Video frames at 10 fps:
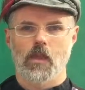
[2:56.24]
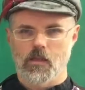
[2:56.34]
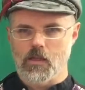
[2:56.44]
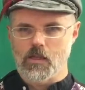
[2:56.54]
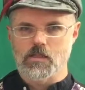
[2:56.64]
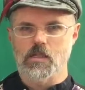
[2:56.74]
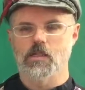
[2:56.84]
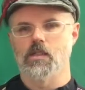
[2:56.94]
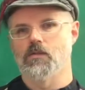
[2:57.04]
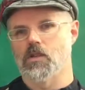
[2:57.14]
The
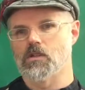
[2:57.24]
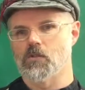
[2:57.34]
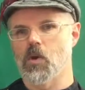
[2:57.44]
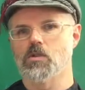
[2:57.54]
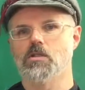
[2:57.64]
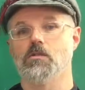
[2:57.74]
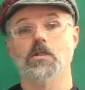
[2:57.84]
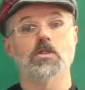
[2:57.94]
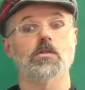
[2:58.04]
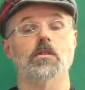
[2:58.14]
incentives are supposed to
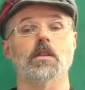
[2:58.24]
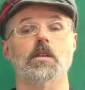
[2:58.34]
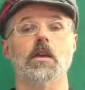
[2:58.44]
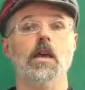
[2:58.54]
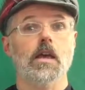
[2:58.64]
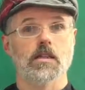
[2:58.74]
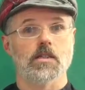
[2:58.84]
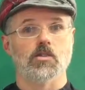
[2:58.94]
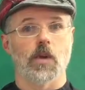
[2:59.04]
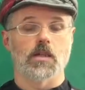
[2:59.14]
ensure that the
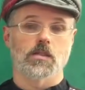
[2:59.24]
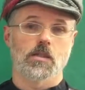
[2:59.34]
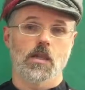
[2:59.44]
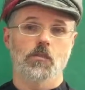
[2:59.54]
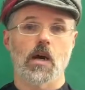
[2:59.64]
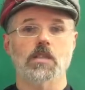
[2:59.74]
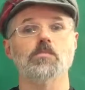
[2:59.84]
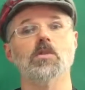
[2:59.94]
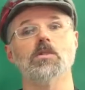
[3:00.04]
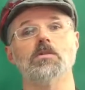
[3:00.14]
teacher bots and kid bots
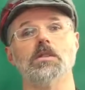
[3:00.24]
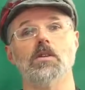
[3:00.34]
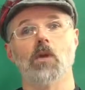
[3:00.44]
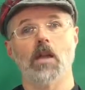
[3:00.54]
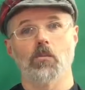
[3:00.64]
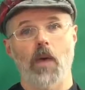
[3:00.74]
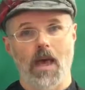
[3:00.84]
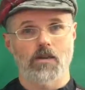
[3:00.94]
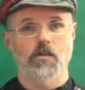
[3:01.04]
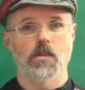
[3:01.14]
produce the right
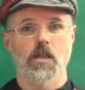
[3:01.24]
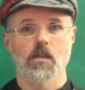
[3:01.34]
pattern